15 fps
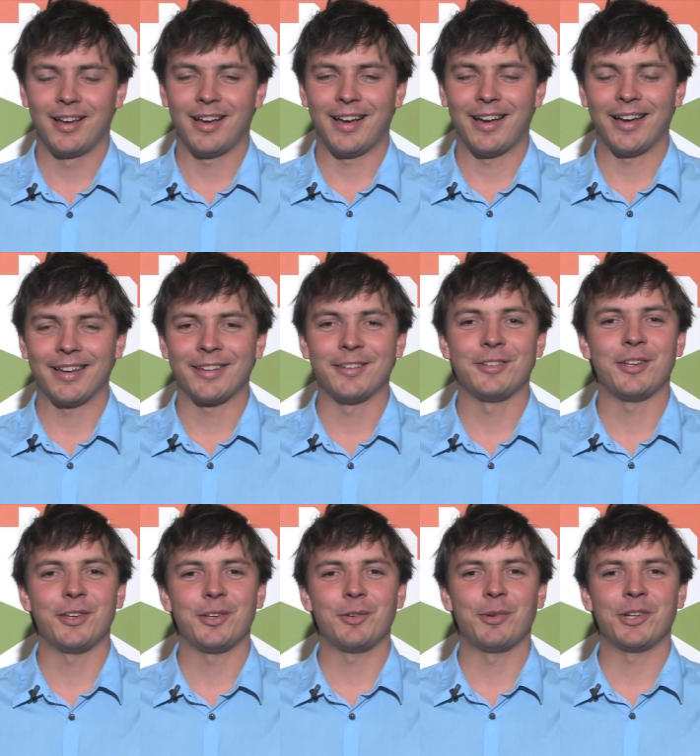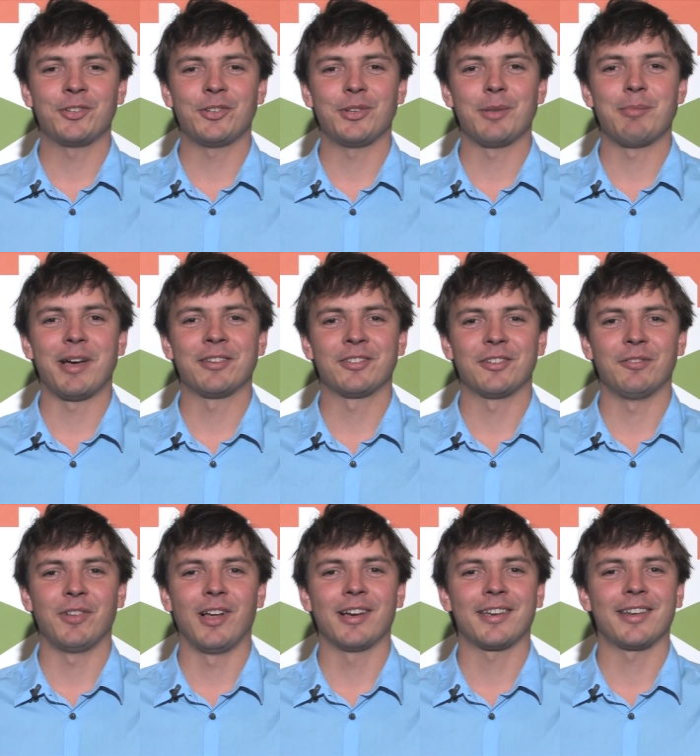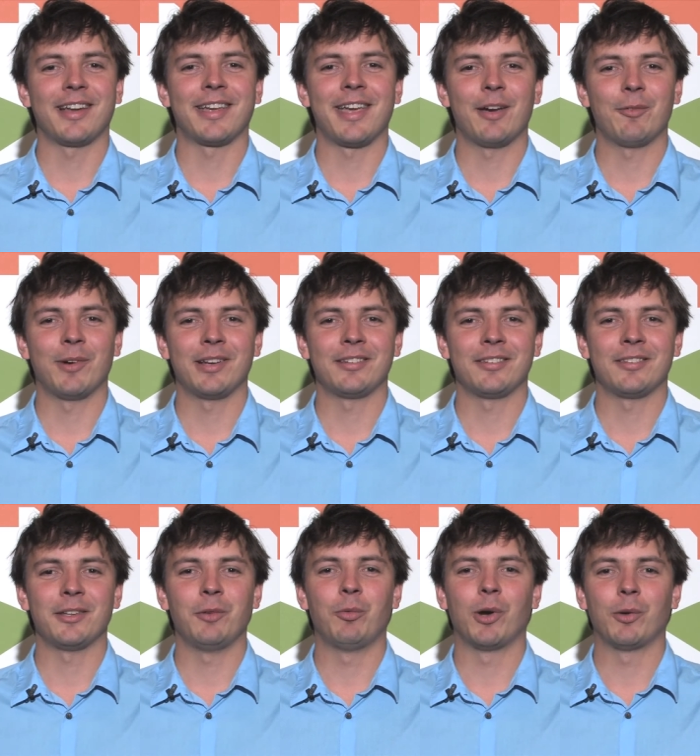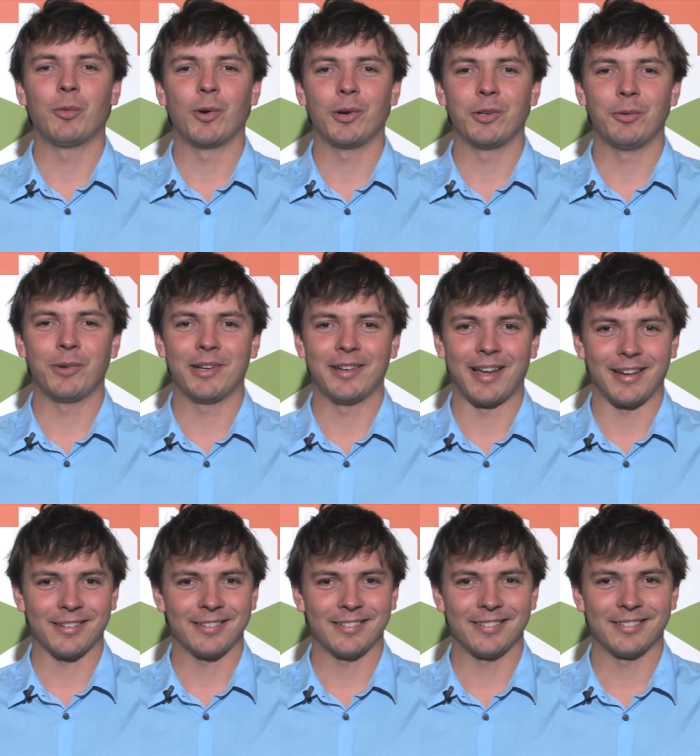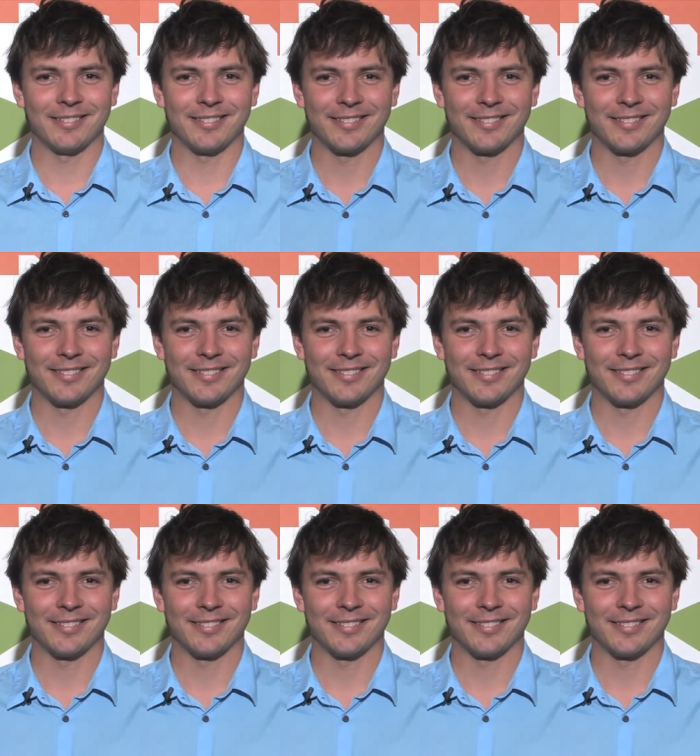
I continue to wish you the best of luck and I can't wait to see what award you win next.